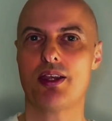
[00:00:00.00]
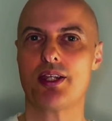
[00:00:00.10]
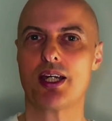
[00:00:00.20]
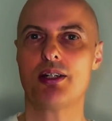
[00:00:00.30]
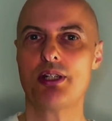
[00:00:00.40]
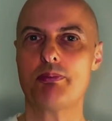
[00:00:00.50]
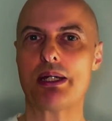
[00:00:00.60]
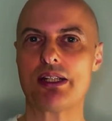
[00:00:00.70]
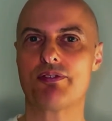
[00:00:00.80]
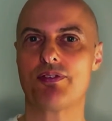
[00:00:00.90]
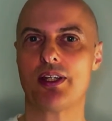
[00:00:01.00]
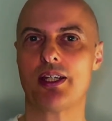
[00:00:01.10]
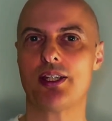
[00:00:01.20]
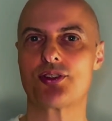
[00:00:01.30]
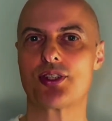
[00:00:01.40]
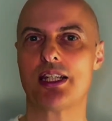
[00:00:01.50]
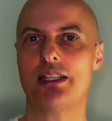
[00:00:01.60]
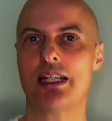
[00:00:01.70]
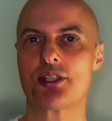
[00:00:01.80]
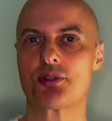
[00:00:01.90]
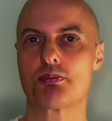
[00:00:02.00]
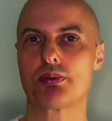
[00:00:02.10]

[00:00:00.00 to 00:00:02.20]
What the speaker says: The only benefit is they're less